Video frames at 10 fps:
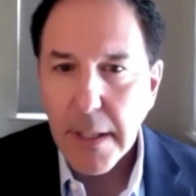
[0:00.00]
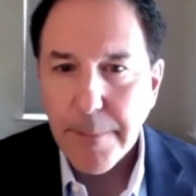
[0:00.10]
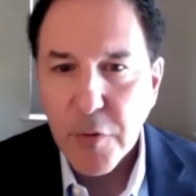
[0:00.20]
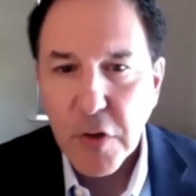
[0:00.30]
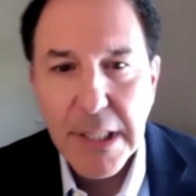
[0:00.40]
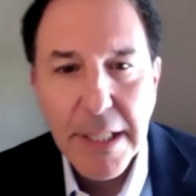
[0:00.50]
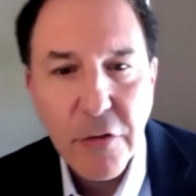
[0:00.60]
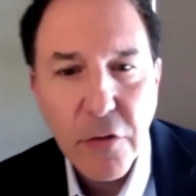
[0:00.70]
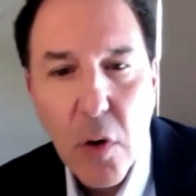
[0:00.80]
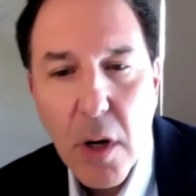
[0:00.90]
So
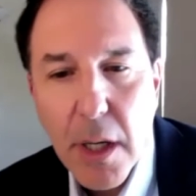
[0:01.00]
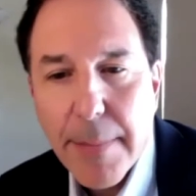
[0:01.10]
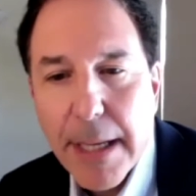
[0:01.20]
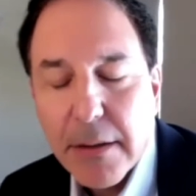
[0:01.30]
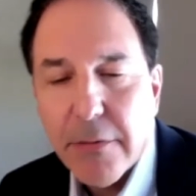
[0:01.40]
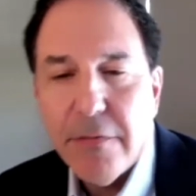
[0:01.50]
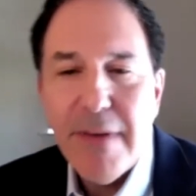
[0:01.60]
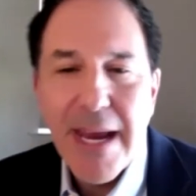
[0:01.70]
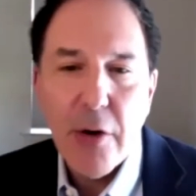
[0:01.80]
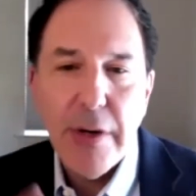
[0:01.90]
let's talk about the
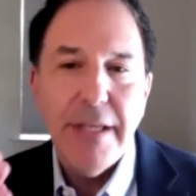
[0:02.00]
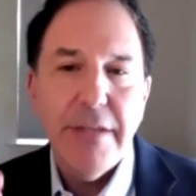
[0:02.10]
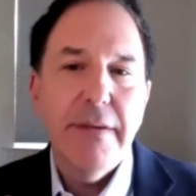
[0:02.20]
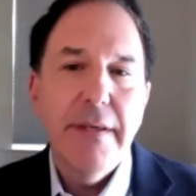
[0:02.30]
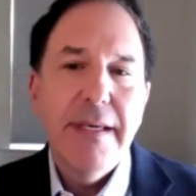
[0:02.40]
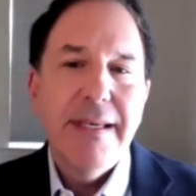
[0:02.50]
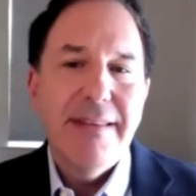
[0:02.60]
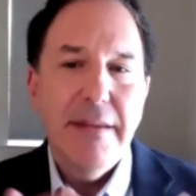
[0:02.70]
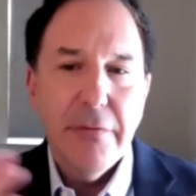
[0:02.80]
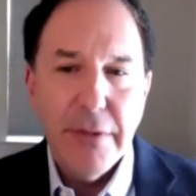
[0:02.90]
various
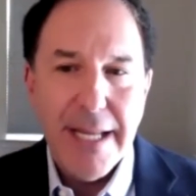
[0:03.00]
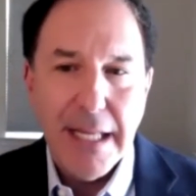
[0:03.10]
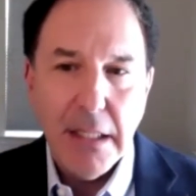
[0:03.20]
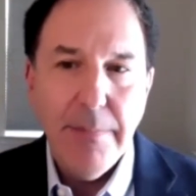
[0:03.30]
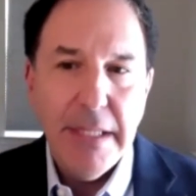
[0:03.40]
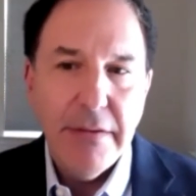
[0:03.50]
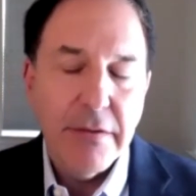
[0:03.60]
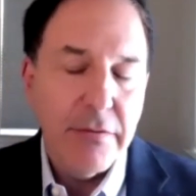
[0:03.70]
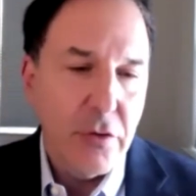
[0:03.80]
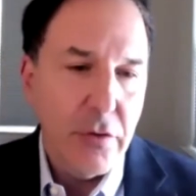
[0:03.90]
different elements
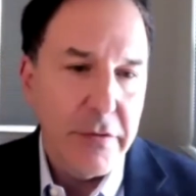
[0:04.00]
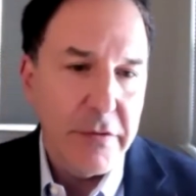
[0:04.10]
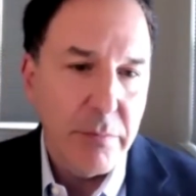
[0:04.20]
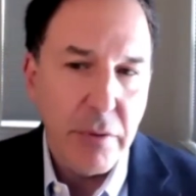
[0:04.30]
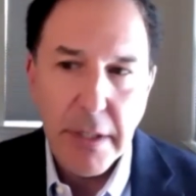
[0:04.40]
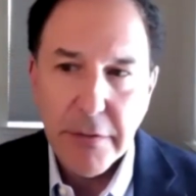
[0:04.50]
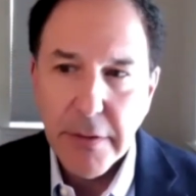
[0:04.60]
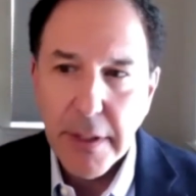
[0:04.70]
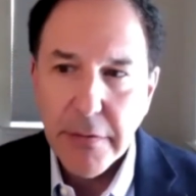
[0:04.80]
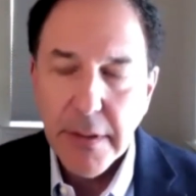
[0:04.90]
of service of
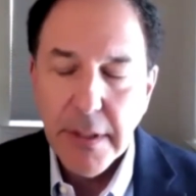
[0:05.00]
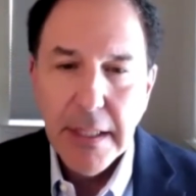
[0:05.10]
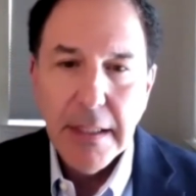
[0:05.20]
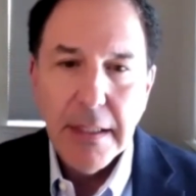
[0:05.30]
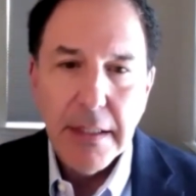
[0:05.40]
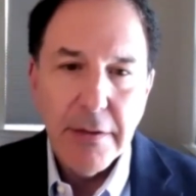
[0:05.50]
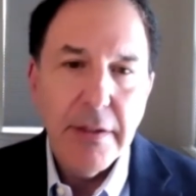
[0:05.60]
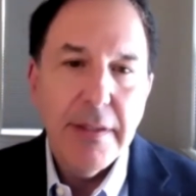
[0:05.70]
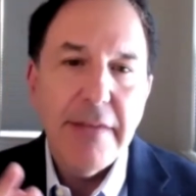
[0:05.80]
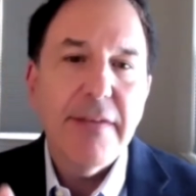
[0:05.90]
process.
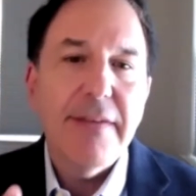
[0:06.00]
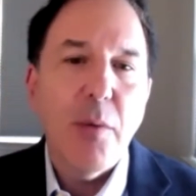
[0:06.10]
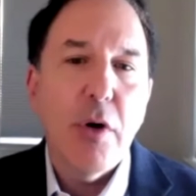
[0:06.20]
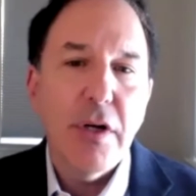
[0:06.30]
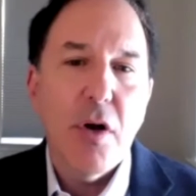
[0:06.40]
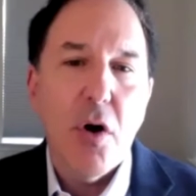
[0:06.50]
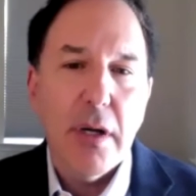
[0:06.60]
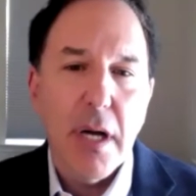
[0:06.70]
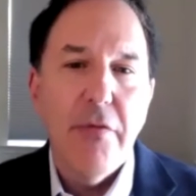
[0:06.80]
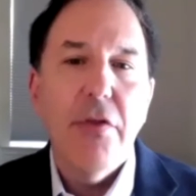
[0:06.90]
In essence, I want to
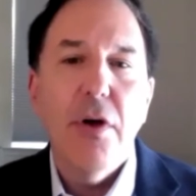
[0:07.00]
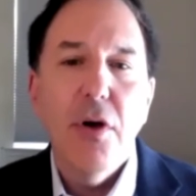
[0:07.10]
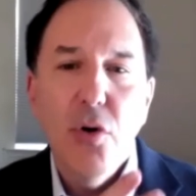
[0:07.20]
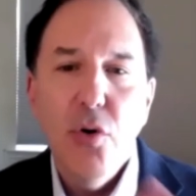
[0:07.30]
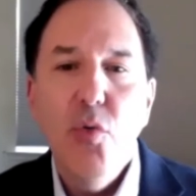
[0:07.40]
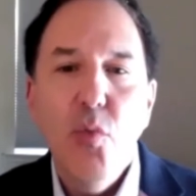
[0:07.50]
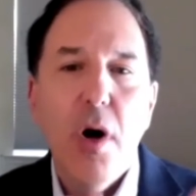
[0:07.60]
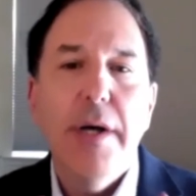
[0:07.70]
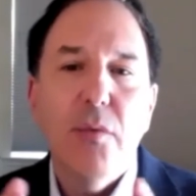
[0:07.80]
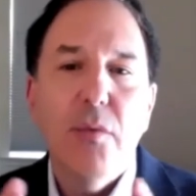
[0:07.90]
cover the who,
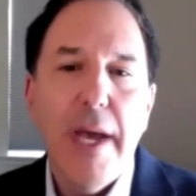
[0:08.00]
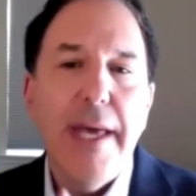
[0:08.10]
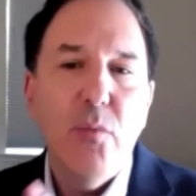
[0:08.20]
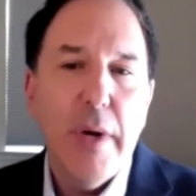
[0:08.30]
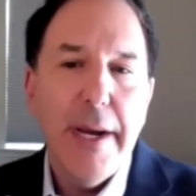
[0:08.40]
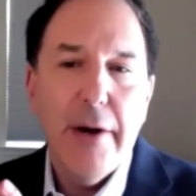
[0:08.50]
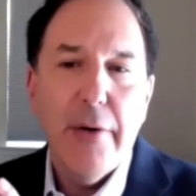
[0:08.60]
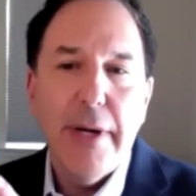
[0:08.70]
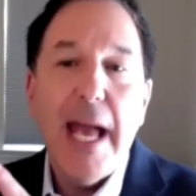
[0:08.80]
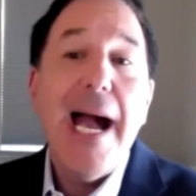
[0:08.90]
what, when, where,
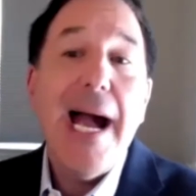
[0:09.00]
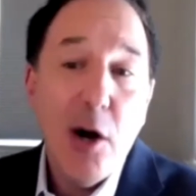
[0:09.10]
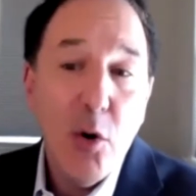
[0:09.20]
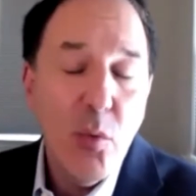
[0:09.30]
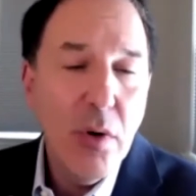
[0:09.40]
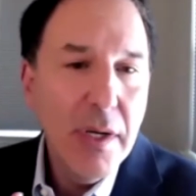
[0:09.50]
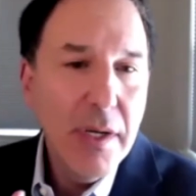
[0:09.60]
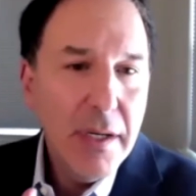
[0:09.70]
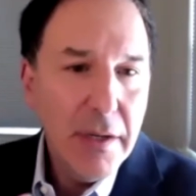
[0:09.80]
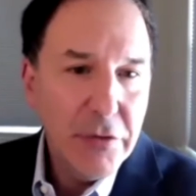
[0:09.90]
and how
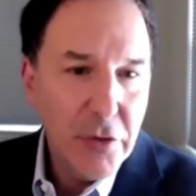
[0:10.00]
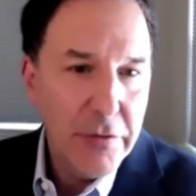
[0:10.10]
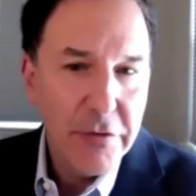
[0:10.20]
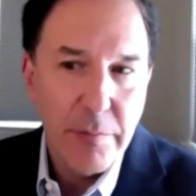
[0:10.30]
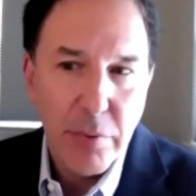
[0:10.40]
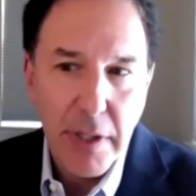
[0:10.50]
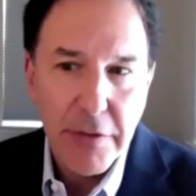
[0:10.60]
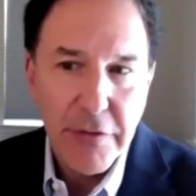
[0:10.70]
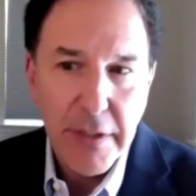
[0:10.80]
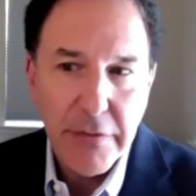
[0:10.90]
of service of
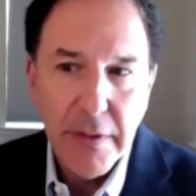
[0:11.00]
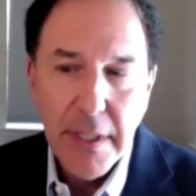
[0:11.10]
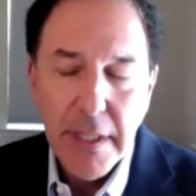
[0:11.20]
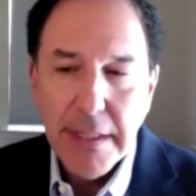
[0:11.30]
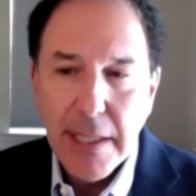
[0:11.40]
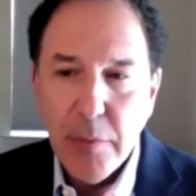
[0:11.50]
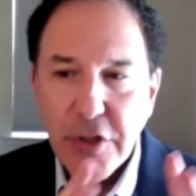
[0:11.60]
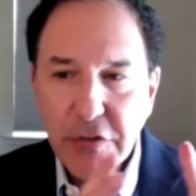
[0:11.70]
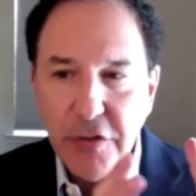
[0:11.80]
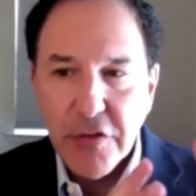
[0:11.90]
process. Now, we
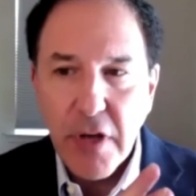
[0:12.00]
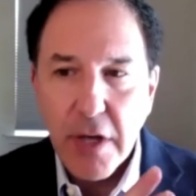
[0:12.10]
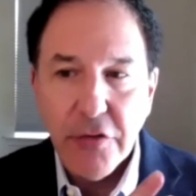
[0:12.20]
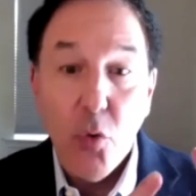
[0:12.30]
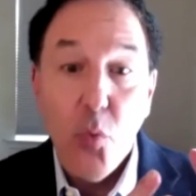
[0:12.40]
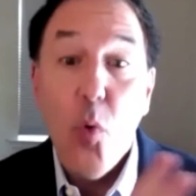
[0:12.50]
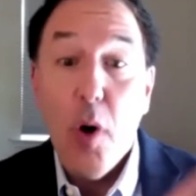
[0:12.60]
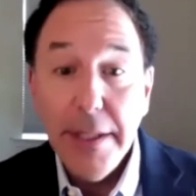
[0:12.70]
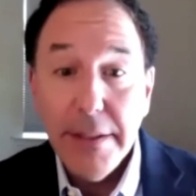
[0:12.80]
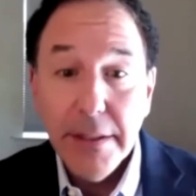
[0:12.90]
just discussed the what